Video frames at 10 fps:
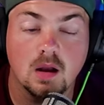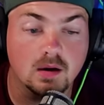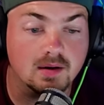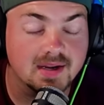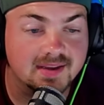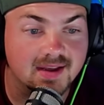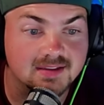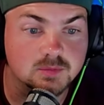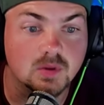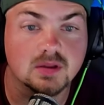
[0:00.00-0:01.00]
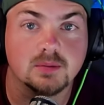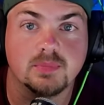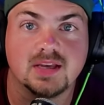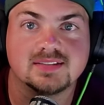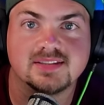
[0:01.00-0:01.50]
Alright guys, welcome
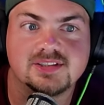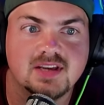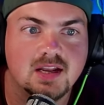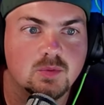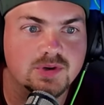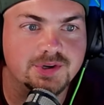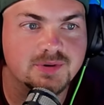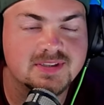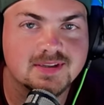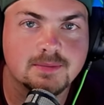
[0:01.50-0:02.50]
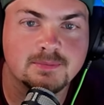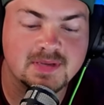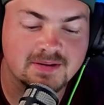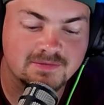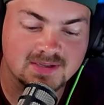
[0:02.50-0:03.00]
back to the channel. We're doing something
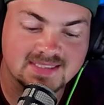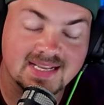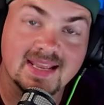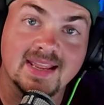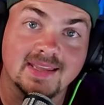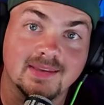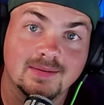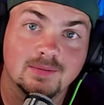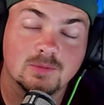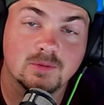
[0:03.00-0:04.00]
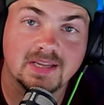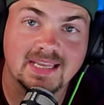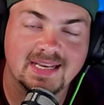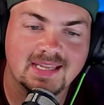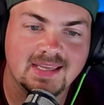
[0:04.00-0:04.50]
different today. We're
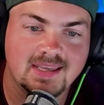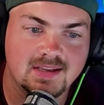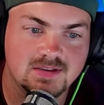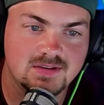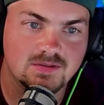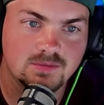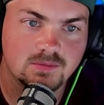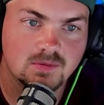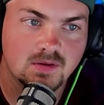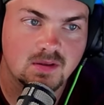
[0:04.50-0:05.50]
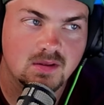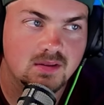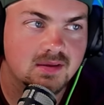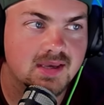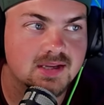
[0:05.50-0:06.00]
getting into
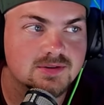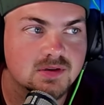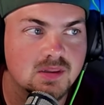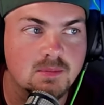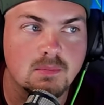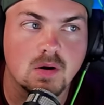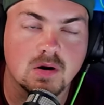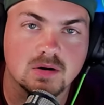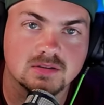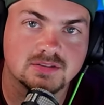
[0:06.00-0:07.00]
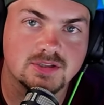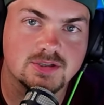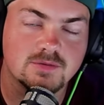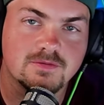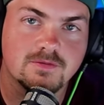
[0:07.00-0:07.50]
Kendrick Lamar's
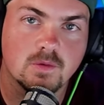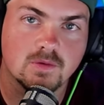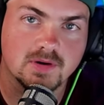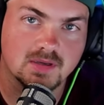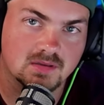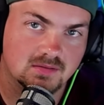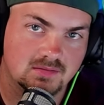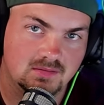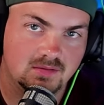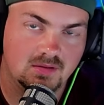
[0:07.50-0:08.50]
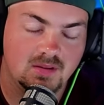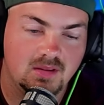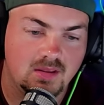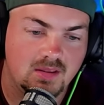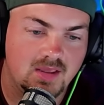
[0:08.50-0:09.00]
Euphoria.
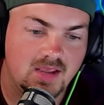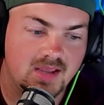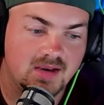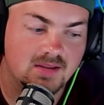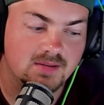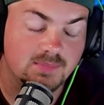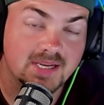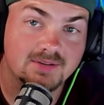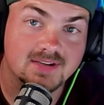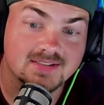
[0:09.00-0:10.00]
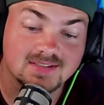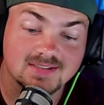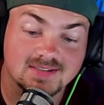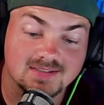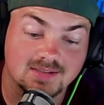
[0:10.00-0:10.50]
And the main reason is
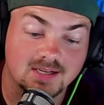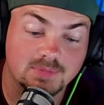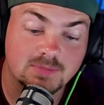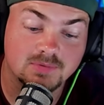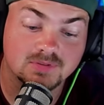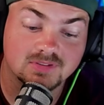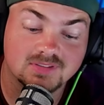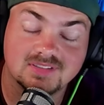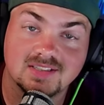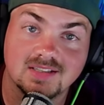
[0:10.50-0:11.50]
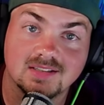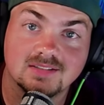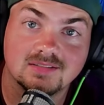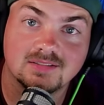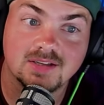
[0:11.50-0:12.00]
because a lot of people said,
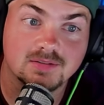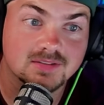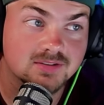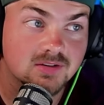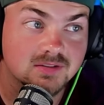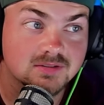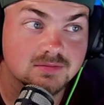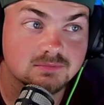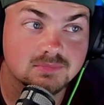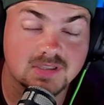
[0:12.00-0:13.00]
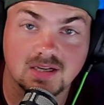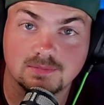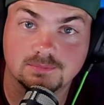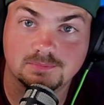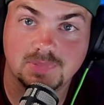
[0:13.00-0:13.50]
yo, this song's kind of
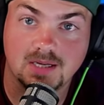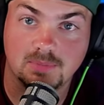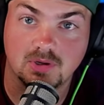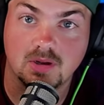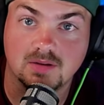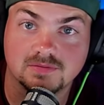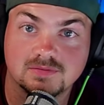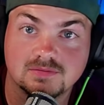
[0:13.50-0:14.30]
popping off.